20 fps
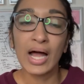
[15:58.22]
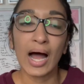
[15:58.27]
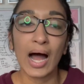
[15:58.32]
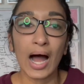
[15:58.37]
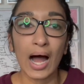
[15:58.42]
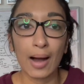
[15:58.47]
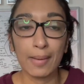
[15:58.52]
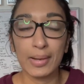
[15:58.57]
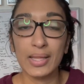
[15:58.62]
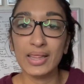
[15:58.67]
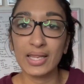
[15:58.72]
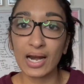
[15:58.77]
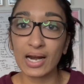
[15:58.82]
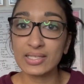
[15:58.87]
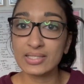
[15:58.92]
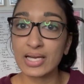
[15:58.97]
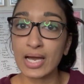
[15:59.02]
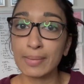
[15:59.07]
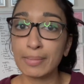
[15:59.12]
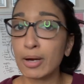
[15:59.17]
And then I
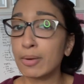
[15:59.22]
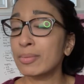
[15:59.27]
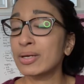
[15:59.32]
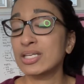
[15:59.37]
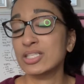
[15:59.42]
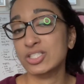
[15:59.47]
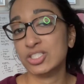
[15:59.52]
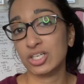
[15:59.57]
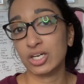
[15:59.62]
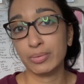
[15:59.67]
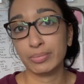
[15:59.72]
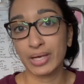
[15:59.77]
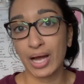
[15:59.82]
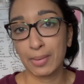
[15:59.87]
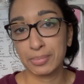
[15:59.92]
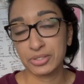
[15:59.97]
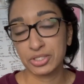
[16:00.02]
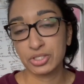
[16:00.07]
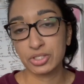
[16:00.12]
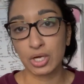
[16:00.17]
type out my Instagram
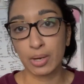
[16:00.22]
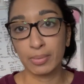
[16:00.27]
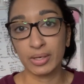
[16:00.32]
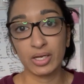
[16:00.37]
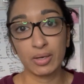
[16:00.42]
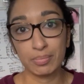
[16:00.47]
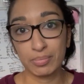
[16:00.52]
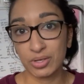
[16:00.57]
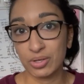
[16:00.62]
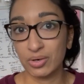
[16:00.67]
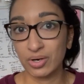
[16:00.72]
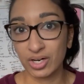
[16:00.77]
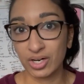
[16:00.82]
captions on my computer